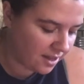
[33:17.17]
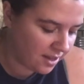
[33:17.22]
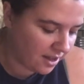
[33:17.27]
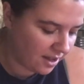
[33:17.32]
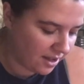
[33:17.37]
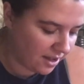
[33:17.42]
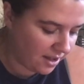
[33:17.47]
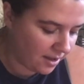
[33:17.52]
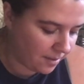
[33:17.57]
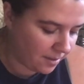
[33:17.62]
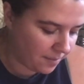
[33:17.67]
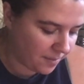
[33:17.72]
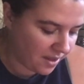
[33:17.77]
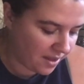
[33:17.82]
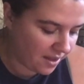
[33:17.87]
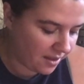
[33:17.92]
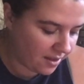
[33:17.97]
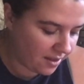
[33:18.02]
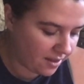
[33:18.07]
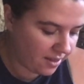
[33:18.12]

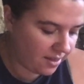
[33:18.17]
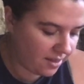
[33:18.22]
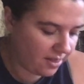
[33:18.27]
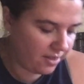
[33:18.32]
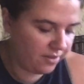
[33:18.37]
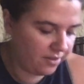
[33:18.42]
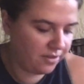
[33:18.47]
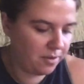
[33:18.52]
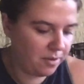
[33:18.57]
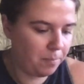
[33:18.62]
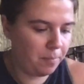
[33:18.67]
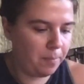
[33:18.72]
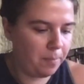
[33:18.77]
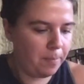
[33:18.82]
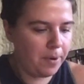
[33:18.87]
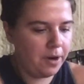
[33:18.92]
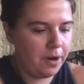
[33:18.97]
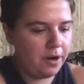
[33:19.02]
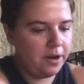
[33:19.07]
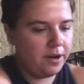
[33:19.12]
The
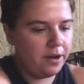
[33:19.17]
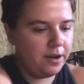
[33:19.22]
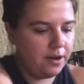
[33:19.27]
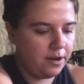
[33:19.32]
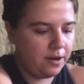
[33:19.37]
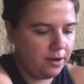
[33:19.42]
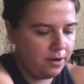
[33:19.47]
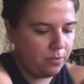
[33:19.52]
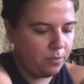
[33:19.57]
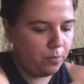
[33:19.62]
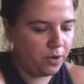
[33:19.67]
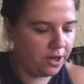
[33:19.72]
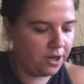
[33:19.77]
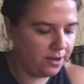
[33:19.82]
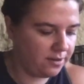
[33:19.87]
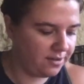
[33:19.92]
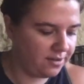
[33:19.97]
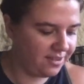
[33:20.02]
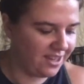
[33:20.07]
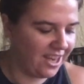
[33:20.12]
zipper
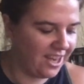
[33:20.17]
works.